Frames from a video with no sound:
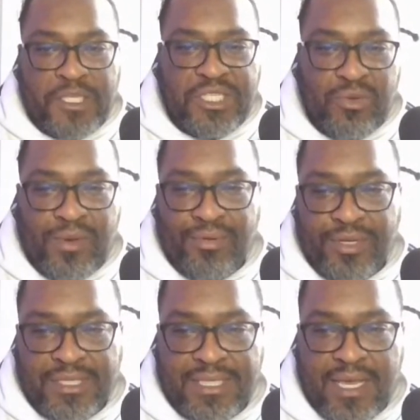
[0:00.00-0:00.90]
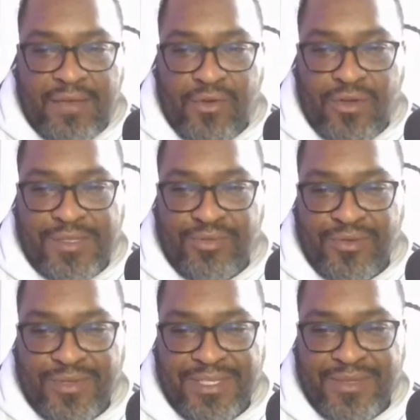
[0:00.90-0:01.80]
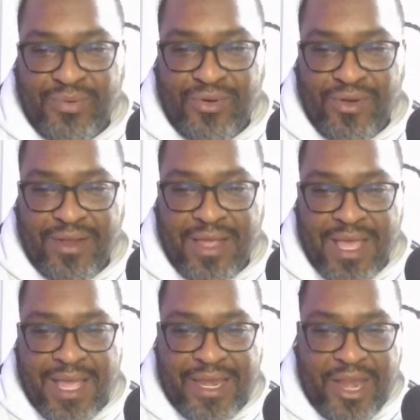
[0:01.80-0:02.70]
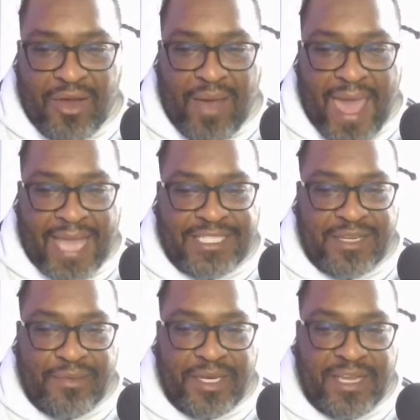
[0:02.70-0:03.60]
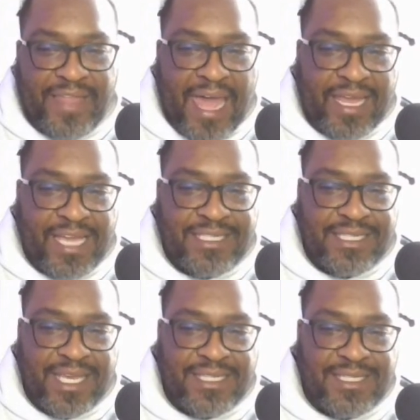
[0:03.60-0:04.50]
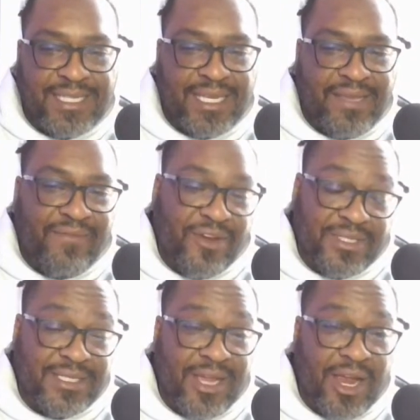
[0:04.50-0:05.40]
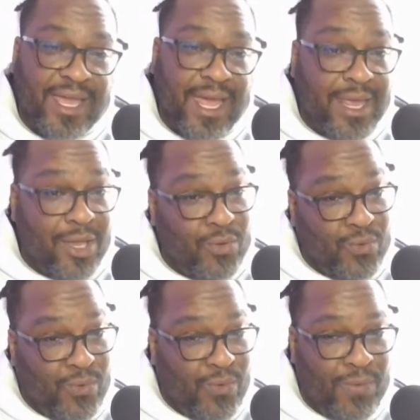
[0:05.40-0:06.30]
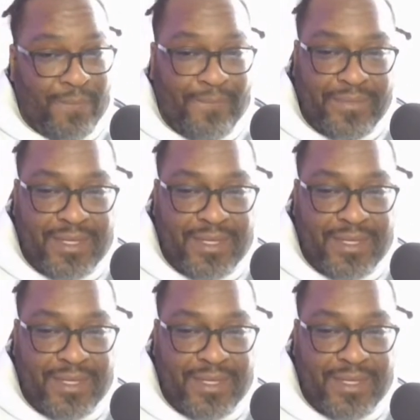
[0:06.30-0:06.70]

So what Brooke say? Of course Brooke will support. No, I actually believe the allegations against Diddy versus R. Kelly. Ooh.